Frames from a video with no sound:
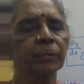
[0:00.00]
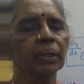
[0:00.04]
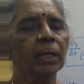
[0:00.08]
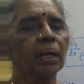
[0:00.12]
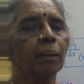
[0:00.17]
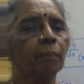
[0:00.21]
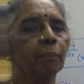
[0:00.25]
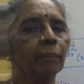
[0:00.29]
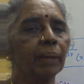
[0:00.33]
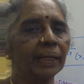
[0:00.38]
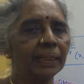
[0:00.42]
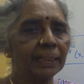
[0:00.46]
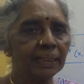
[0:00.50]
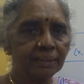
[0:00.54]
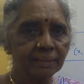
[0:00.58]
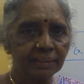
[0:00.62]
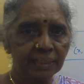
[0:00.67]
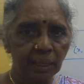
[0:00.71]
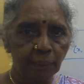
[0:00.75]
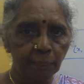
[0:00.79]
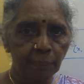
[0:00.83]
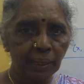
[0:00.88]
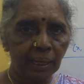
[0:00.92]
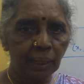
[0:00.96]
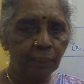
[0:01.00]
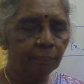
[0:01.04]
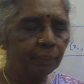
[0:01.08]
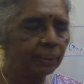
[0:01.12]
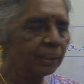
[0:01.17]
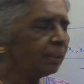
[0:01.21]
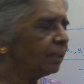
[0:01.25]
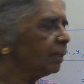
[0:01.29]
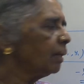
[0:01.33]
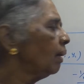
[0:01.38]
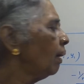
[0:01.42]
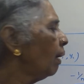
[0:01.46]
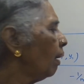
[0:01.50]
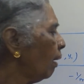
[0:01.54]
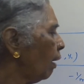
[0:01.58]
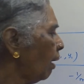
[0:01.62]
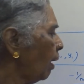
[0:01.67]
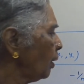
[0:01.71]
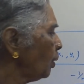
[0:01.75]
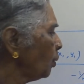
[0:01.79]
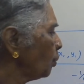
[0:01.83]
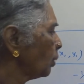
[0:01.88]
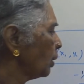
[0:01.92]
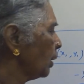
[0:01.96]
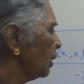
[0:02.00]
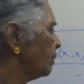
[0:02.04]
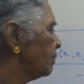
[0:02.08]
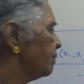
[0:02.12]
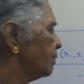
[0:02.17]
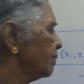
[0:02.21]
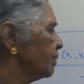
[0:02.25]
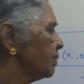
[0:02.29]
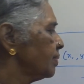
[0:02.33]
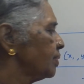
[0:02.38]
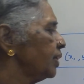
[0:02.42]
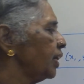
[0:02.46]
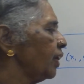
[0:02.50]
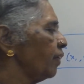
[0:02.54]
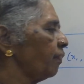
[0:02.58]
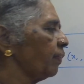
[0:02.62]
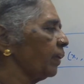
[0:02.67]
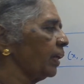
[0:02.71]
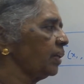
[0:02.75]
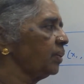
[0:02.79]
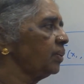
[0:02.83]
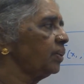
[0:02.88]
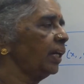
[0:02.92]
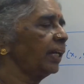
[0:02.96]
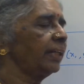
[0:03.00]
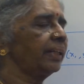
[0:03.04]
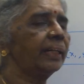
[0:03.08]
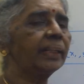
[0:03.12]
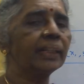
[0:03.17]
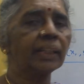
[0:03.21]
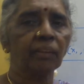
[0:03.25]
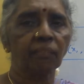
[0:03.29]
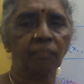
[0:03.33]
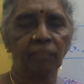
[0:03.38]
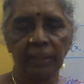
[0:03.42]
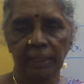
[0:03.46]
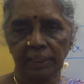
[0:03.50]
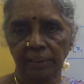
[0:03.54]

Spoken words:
minus a by b, or you can just differentiate it and find